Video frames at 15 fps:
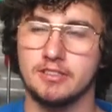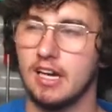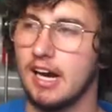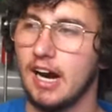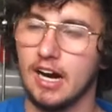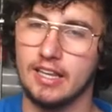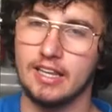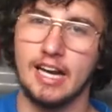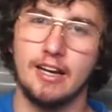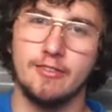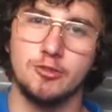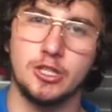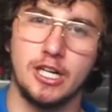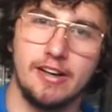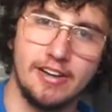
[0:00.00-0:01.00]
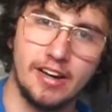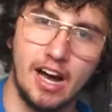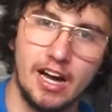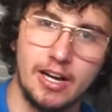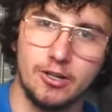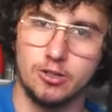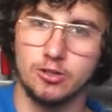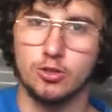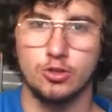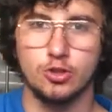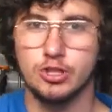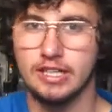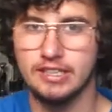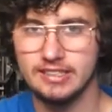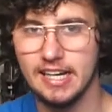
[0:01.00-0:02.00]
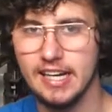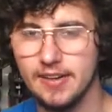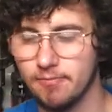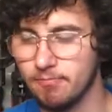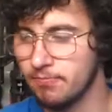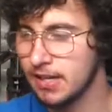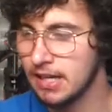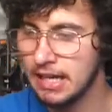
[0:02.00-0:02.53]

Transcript: I either have shade 9 or shade 10.